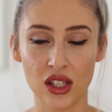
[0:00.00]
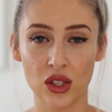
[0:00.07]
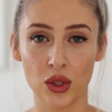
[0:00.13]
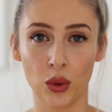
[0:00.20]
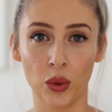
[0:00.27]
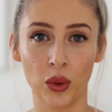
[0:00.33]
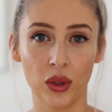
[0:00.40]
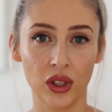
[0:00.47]

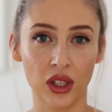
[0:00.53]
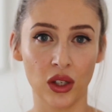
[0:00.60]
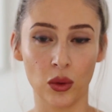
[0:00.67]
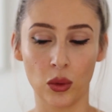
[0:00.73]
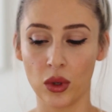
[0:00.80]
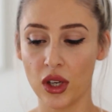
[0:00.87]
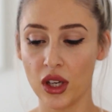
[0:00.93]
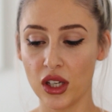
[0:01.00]
so
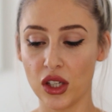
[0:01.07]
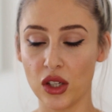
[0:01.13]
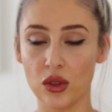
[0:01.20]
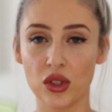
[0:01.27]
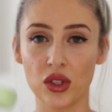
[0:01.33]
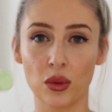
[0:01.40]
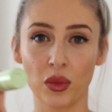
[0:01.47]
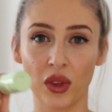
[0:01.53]

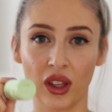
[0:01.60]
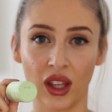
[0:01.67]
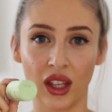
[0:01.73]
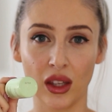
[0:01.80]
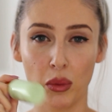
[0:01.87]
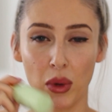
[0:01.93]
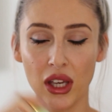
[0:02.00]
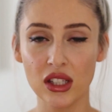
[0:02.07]
use something
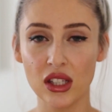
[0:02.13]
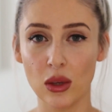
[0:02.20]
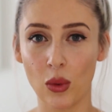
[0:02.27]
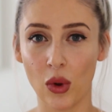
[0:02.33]
like the Pixi